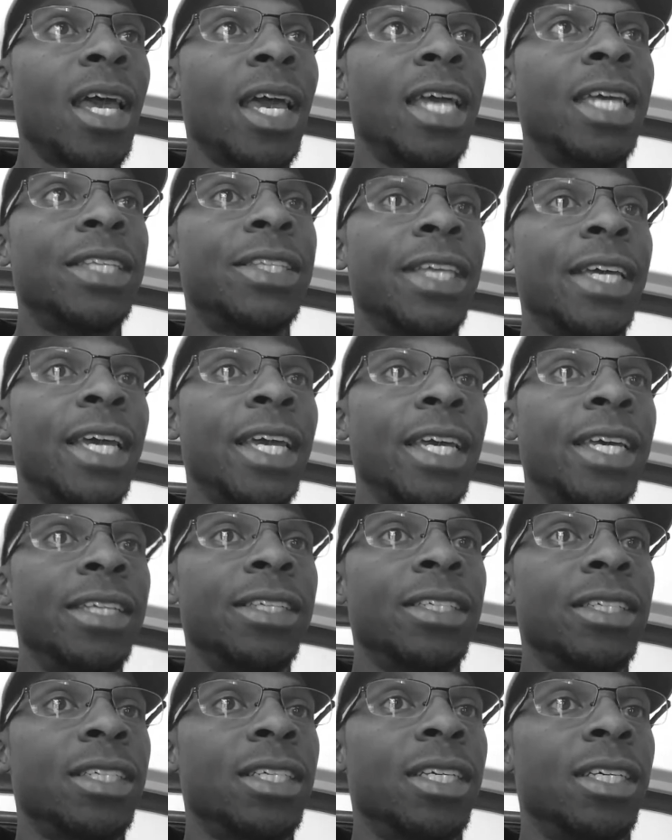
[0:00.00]
and
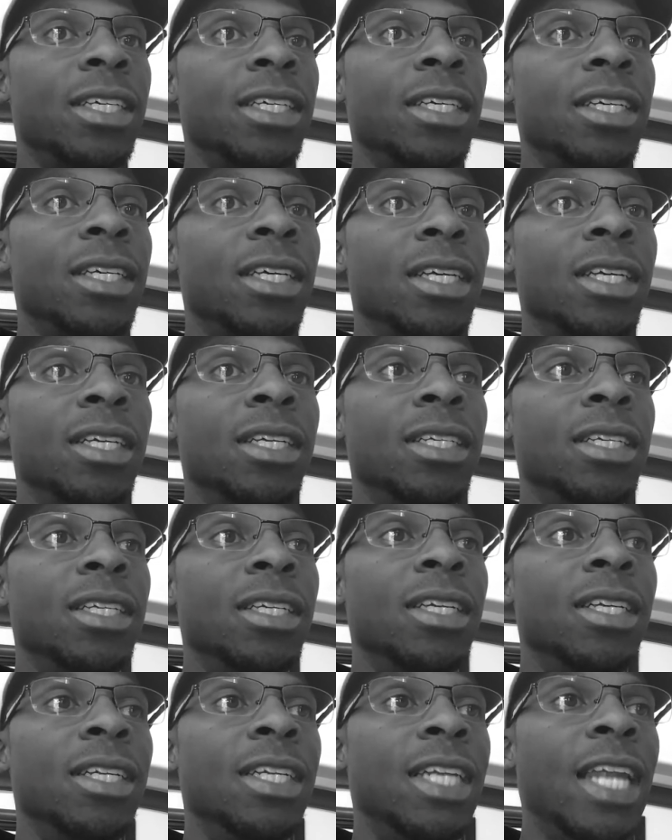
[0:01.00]
then
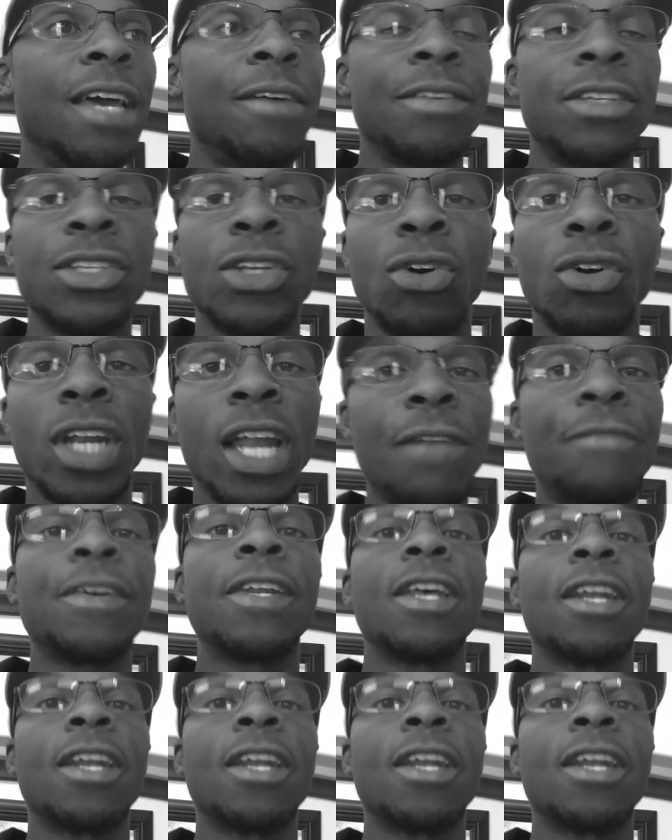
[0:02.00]
left it